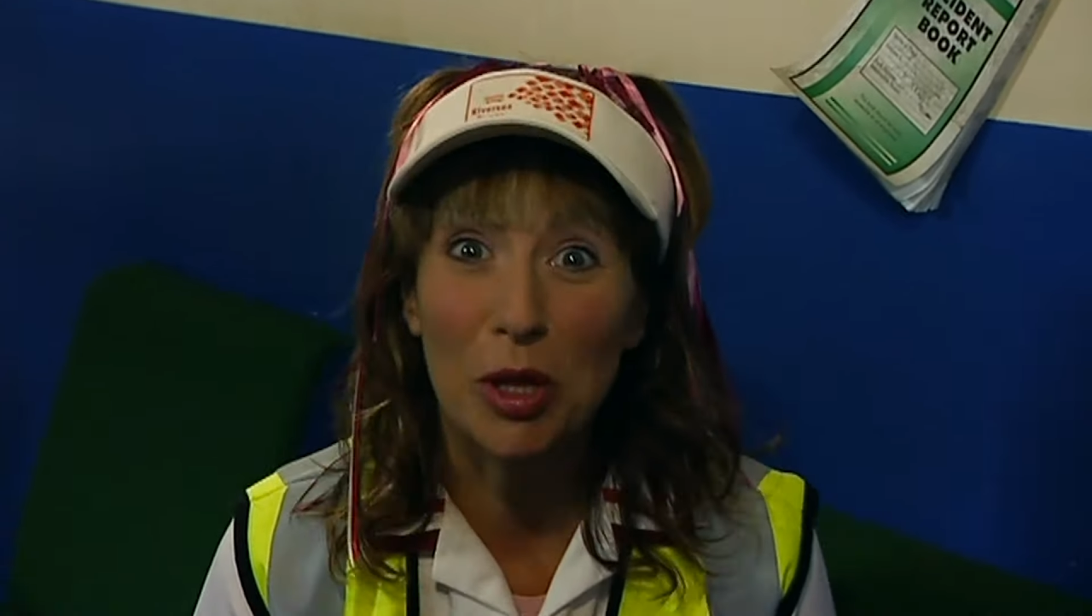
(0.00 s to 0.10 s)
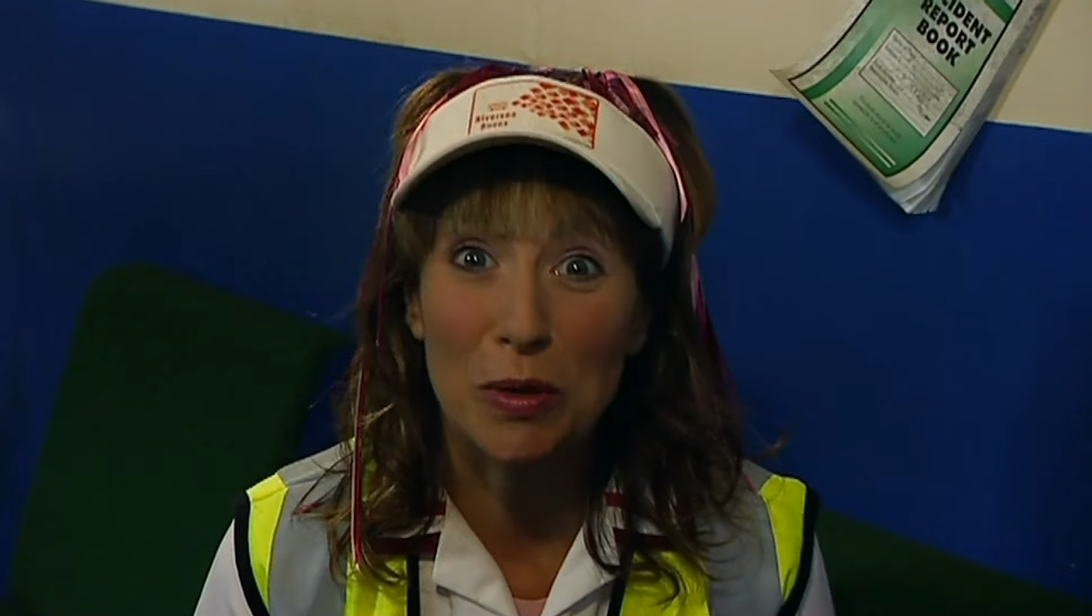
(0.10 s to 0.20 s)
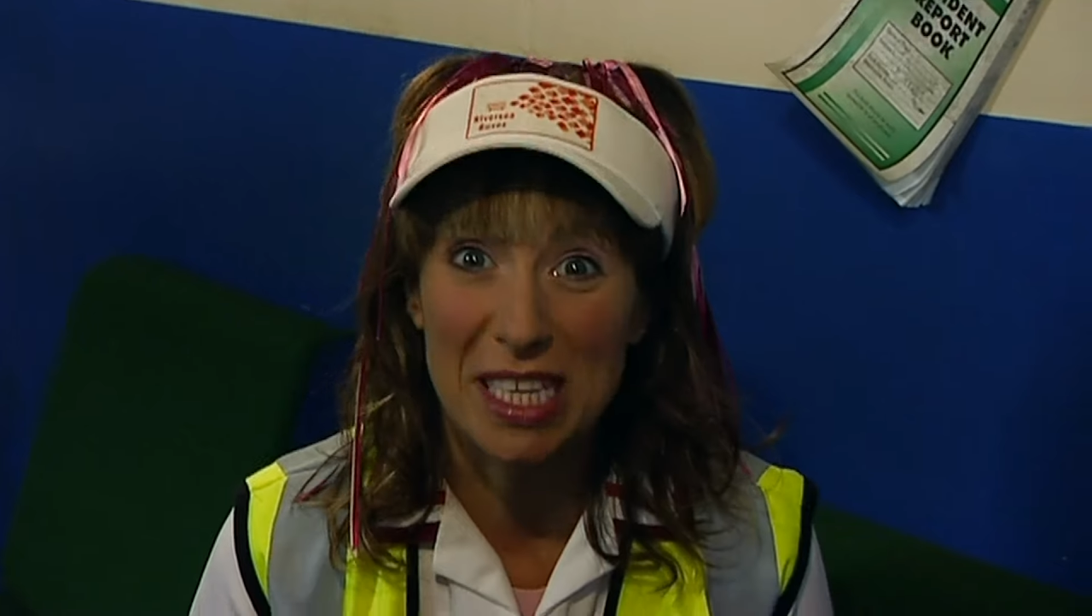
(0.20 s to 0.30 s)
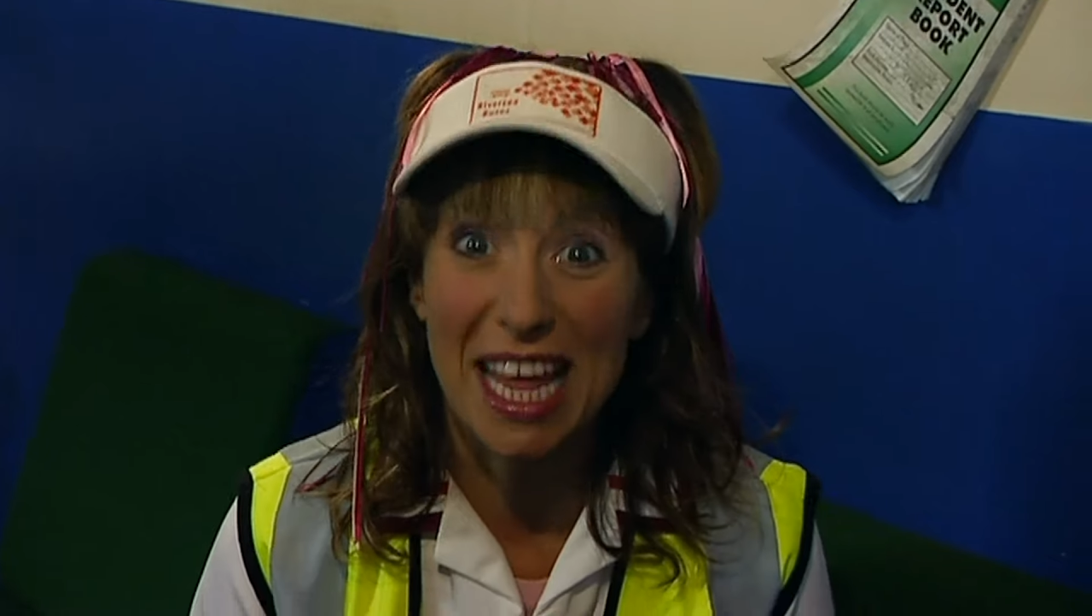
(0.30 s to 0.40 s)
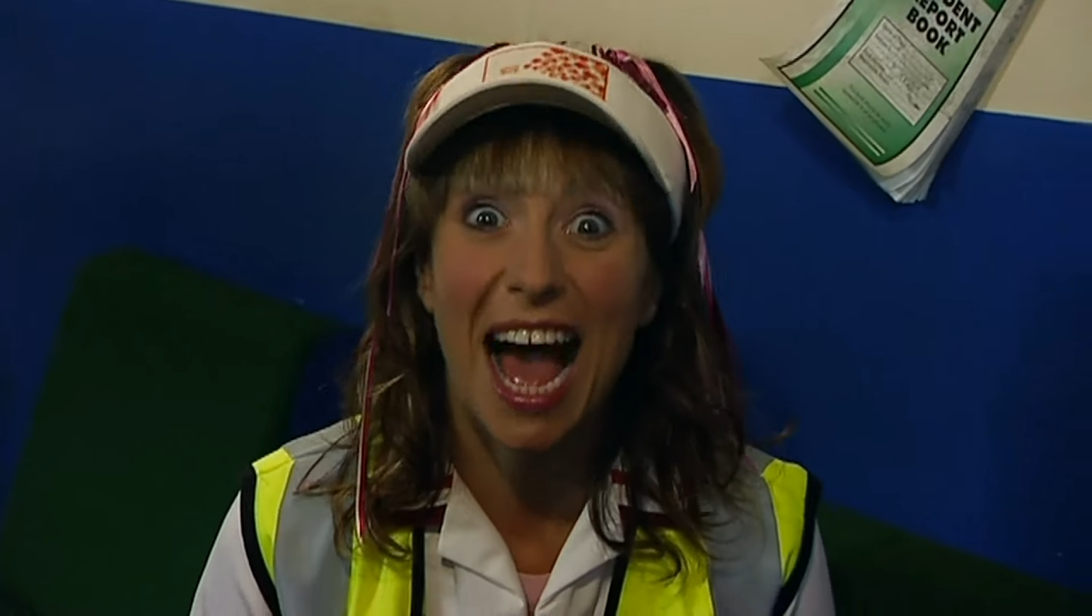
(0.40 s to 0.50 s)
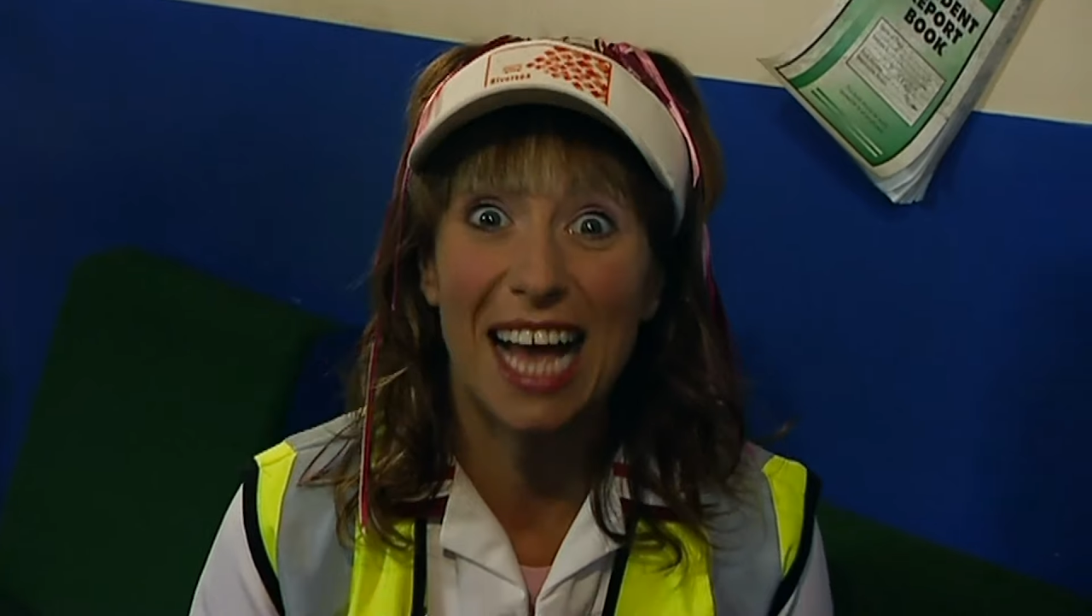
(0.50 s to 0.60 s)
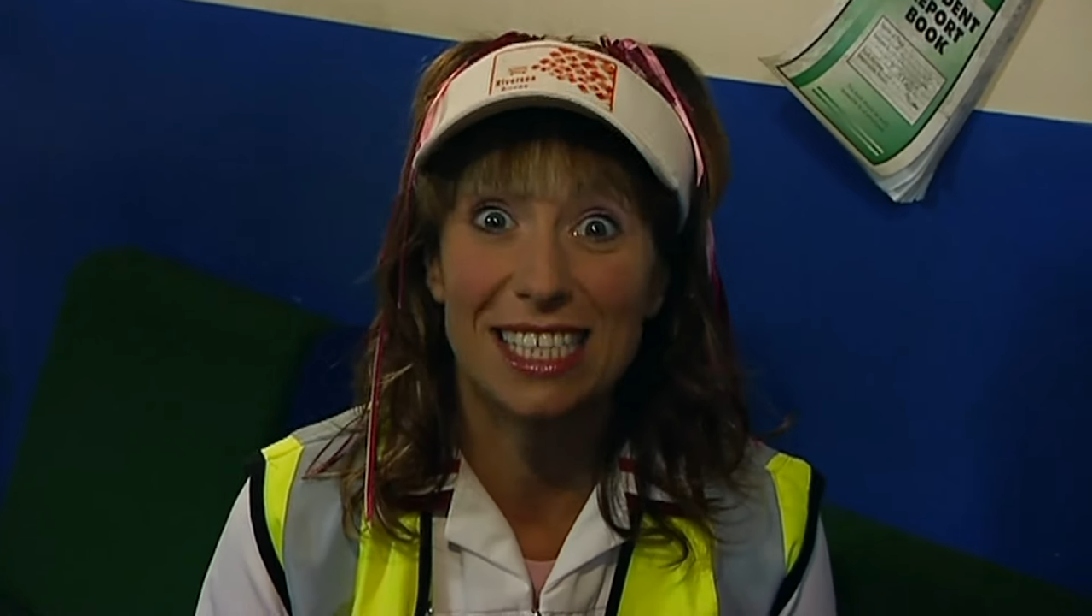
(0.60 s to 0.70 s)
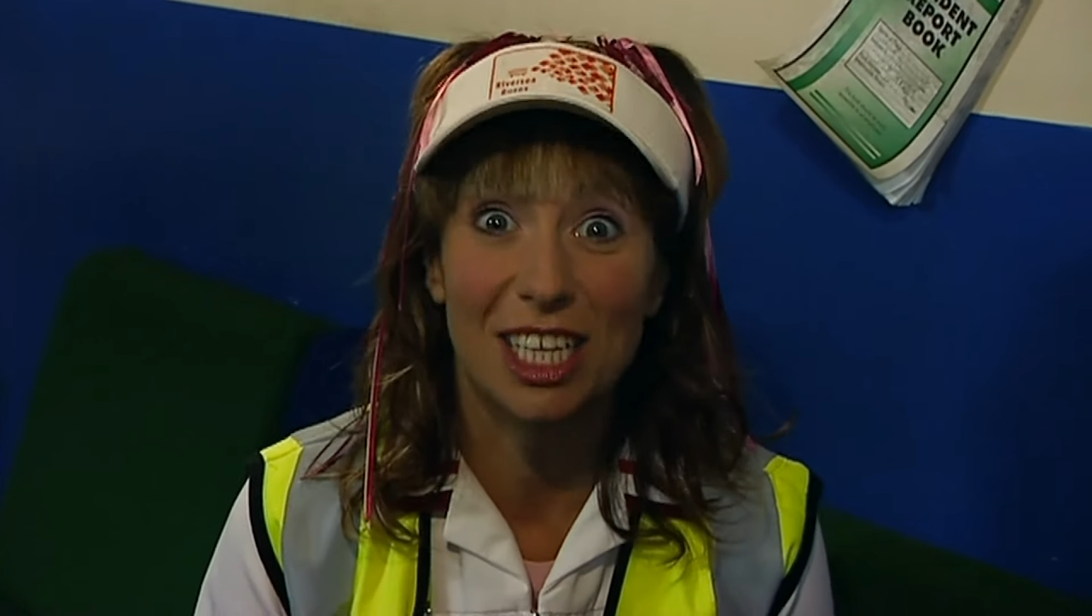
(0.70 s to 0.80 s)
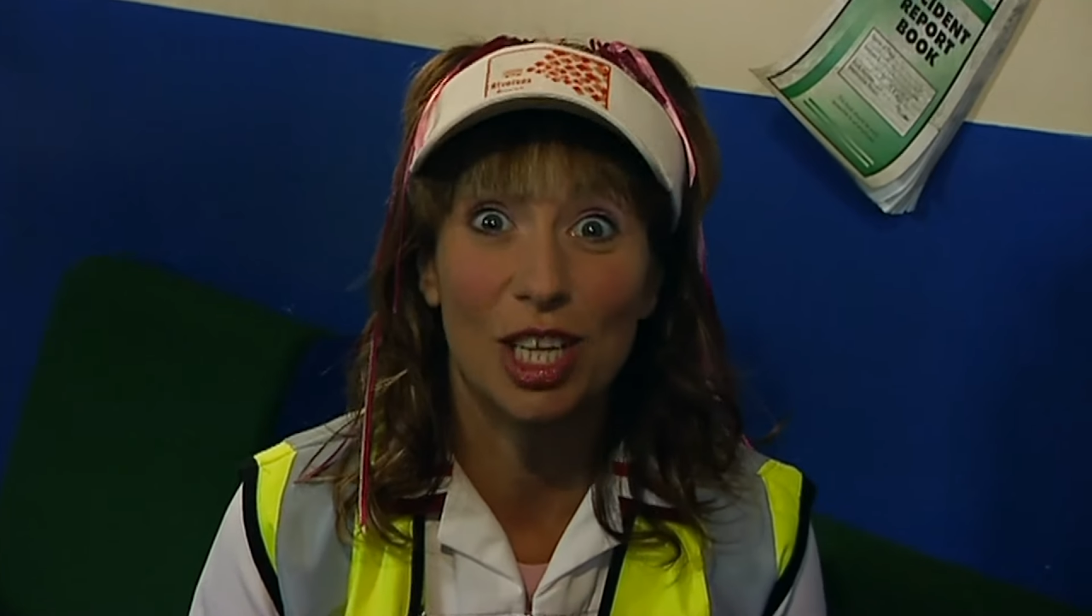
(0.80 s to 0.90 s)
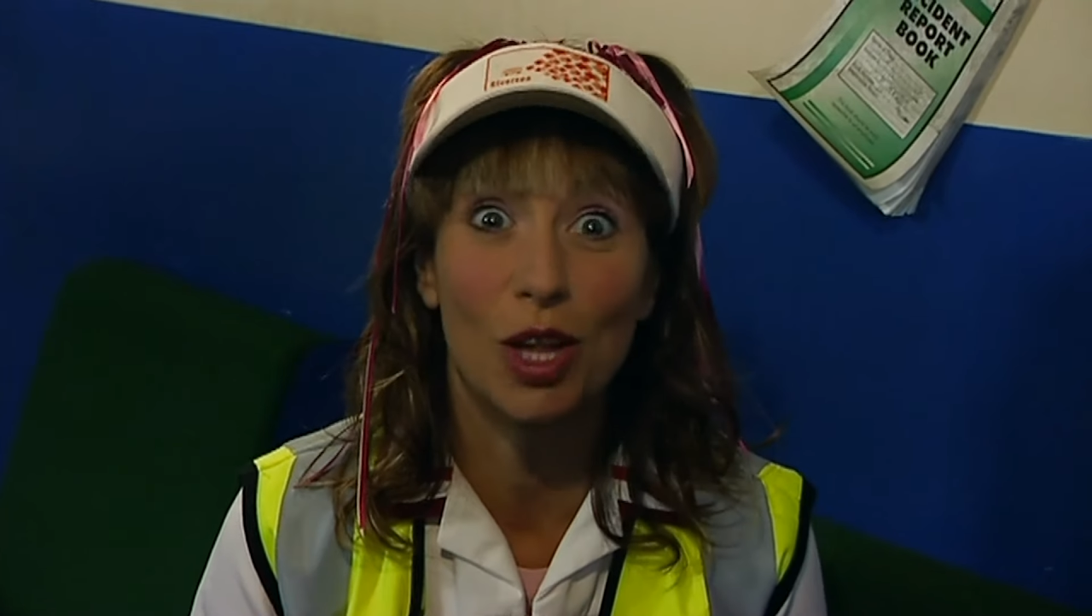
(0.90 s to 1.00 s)
losing their
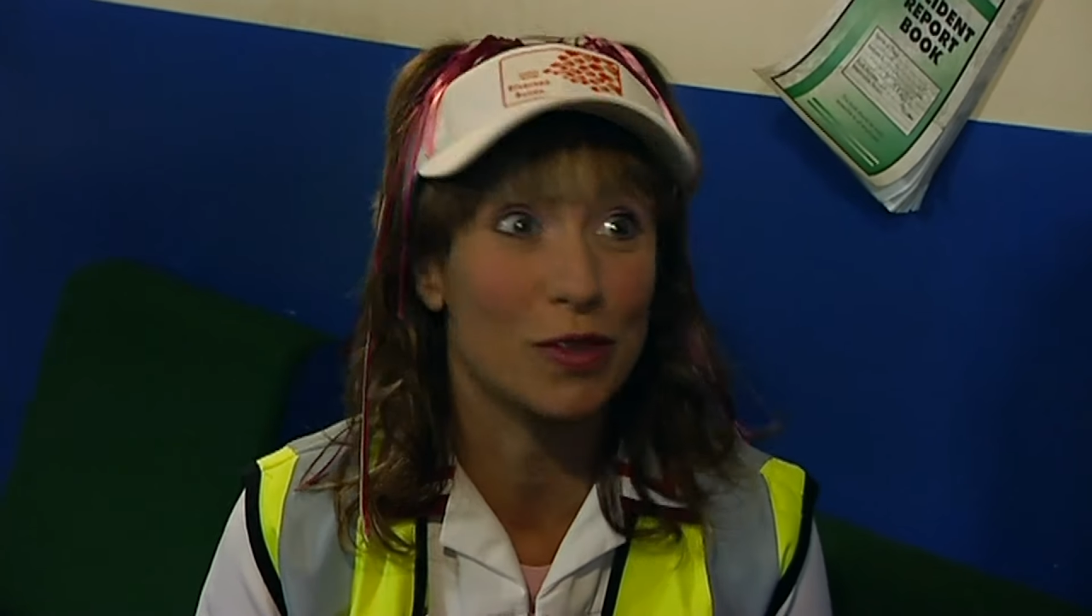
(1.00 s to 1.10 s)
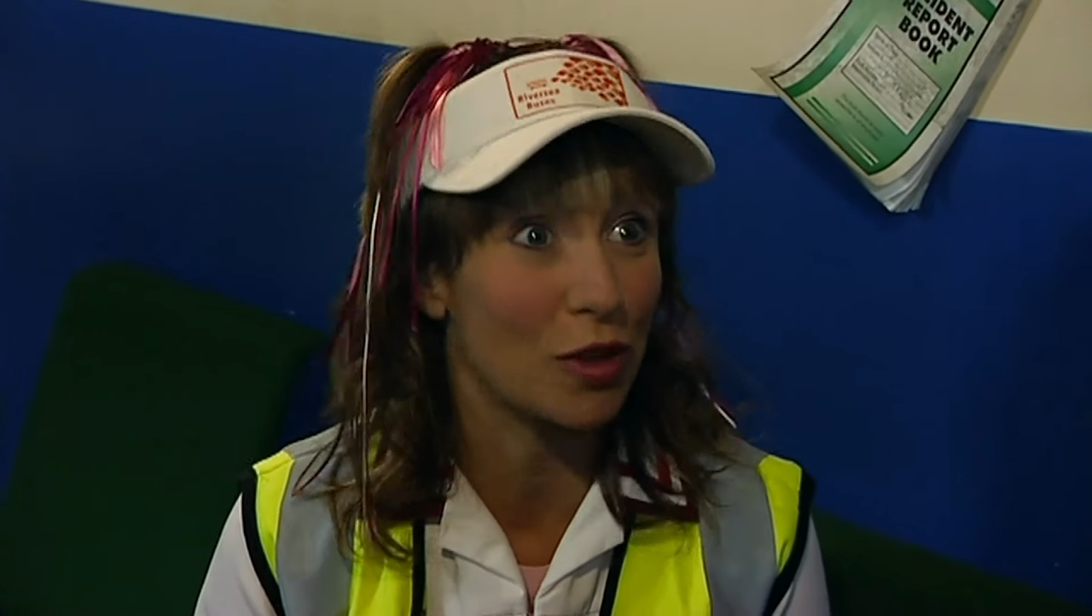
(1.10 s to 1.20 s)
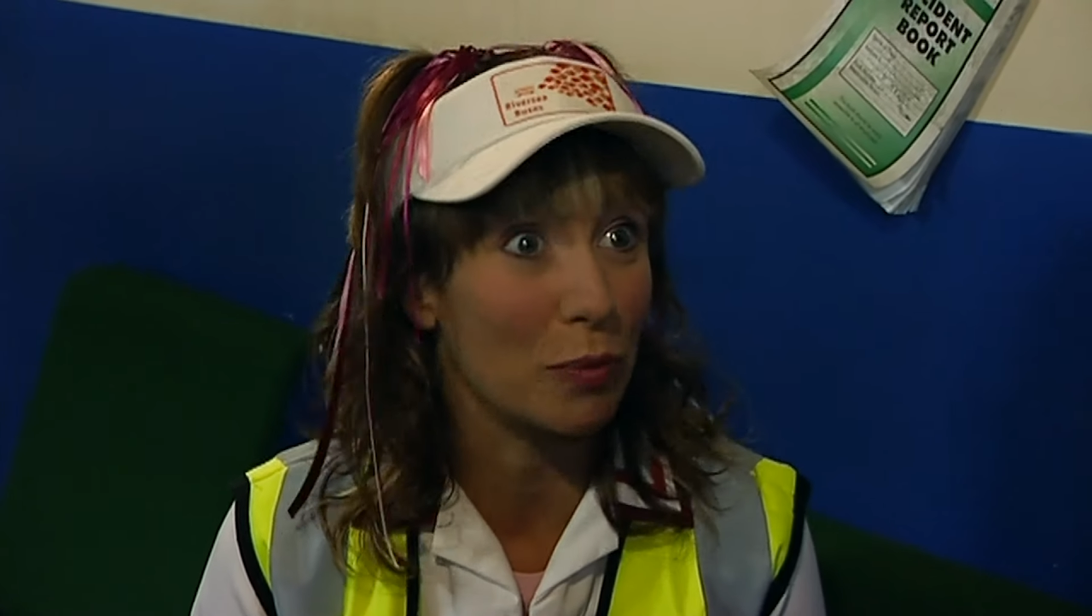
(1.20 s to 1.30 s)
hats and gloves on